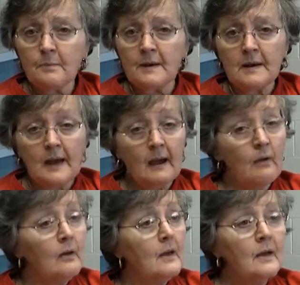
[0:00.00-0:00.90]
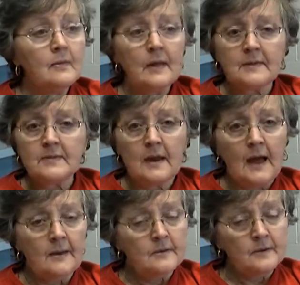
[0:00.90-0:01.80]
But now, that's
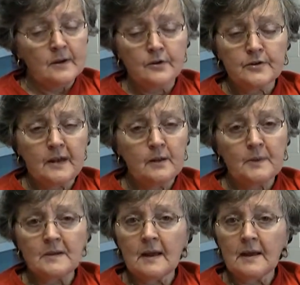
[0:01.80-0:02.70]
not a curtailment